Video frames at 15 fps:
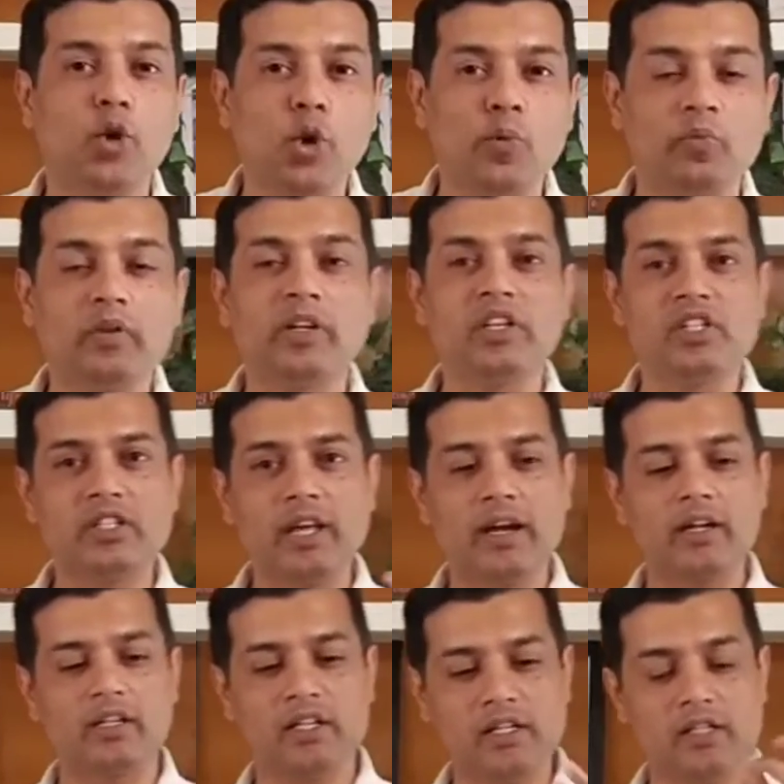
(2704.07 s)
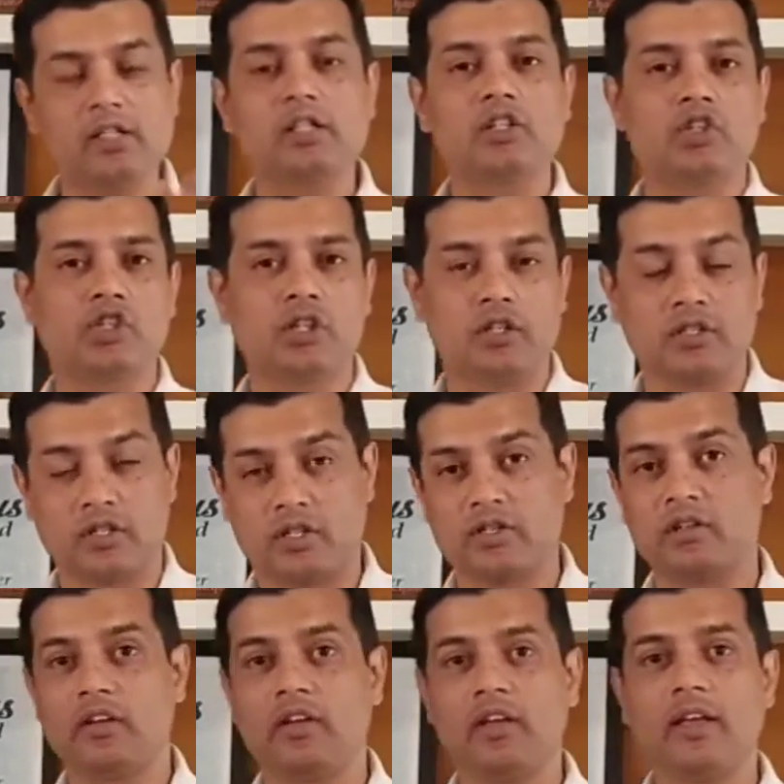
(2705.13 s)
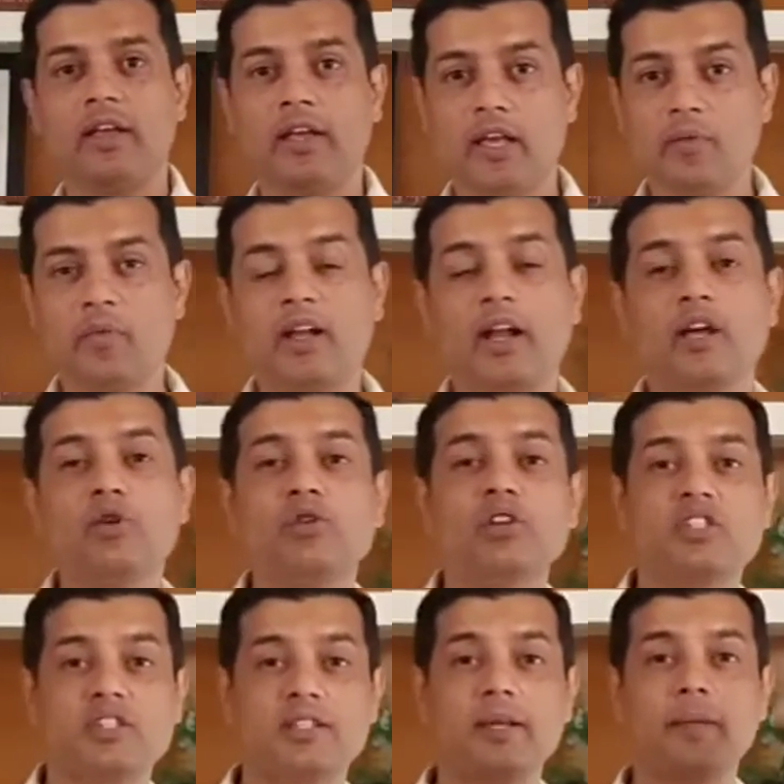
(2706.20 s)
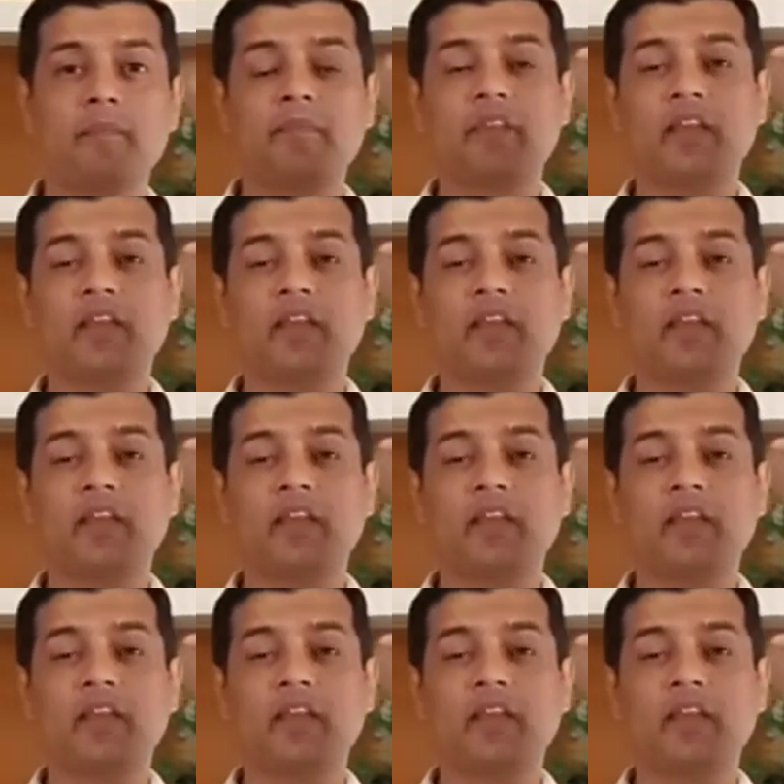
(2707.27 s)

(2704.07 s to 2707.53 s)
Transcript: at home. Christianity is in the church. Amen. Are you listening?